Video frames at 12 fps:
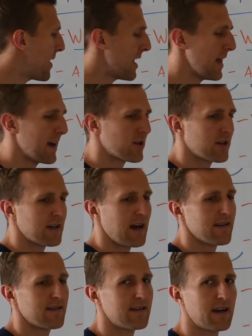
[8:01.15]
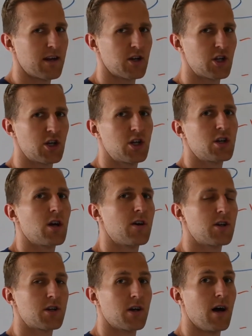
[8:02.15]
body exercise is then going
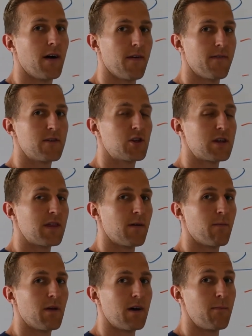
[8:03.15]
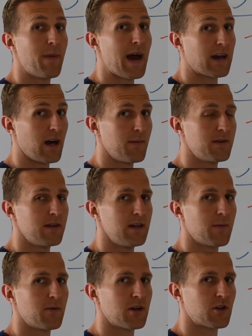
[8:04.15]
to send the blood back up to the
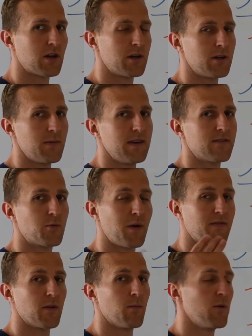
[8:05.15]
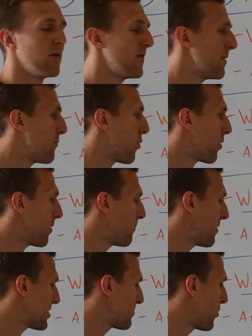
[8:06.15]
upper extremities, so we have to move it
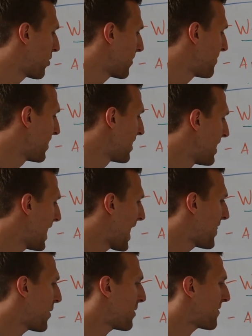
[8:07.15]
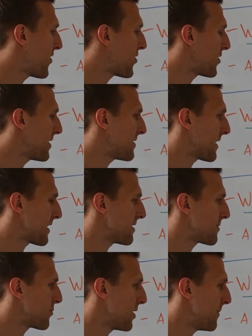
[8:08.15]
much more. And then we have a 30-second
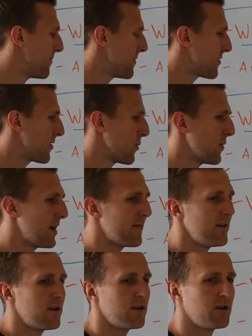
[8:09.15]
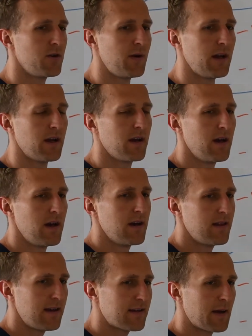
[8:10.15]
sprint. So whenever you're doing
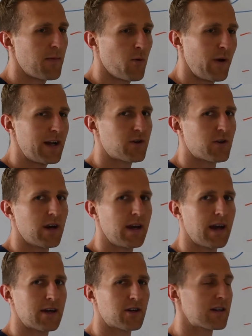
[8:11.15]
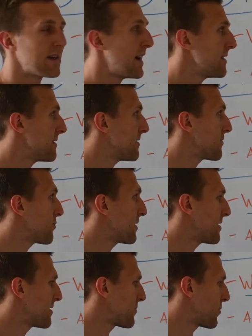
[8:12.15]
these type of weight training exercises with
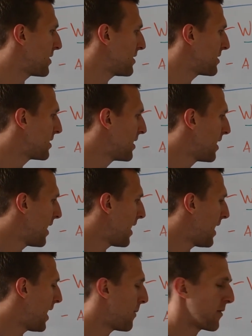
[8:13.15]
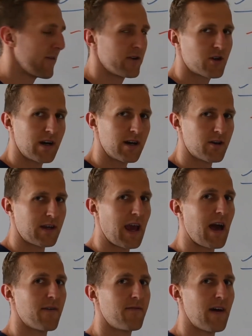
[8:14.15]
the sprint, where you're trying to
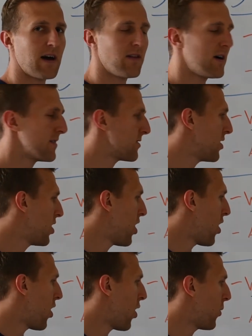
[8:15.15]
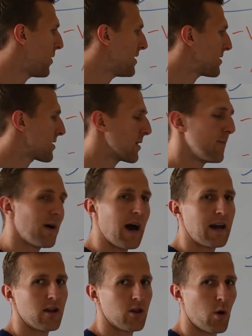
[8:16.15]
have fat loss, always
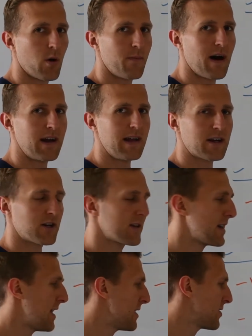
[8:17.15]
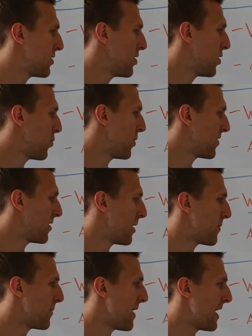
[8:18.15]
combine a lower body exercise with an
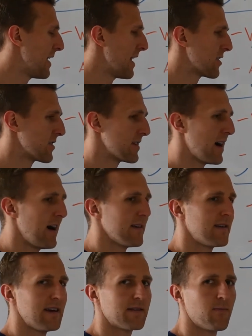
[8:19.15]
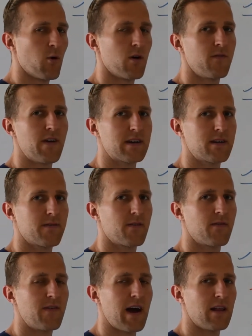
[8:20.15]
upper body exercise. It's more effective for
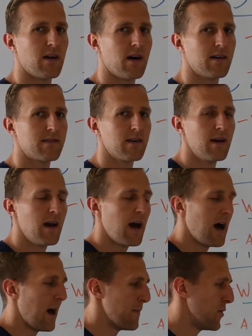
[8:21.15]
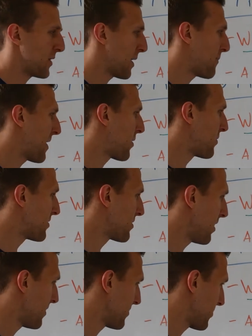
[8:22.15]
fat loss. You'll get better
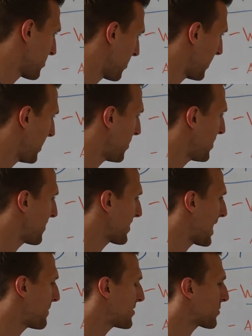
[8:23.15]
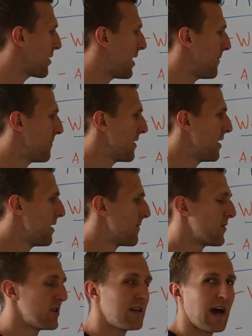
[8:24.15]
results. So here we have goblet squat
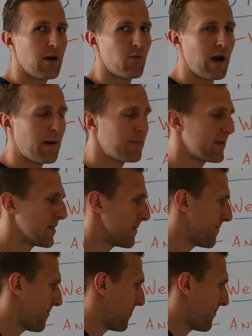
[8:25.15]
for 10 reps.